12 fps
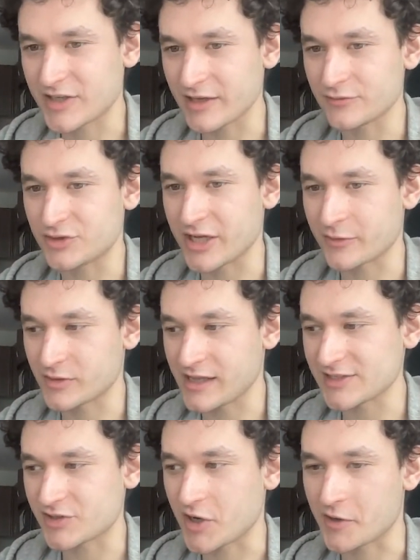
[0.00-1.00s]
give
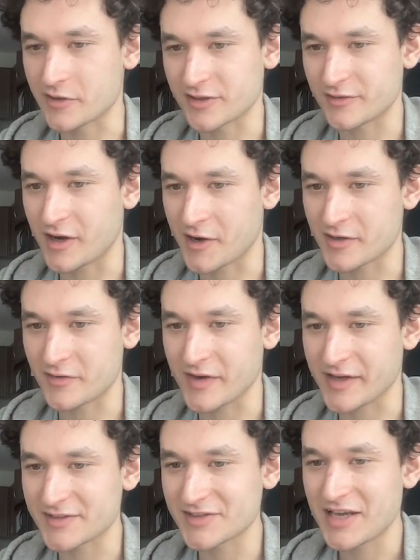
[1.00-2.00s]
generalized art
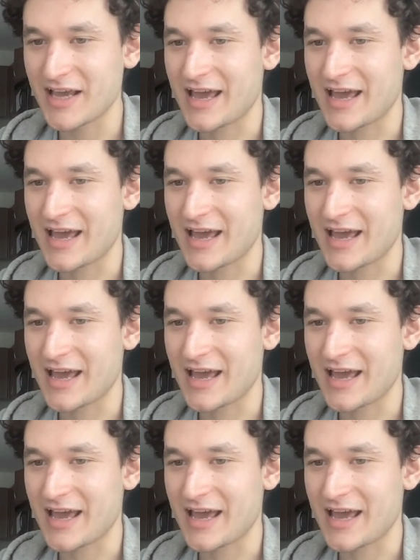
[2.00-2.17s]
advice.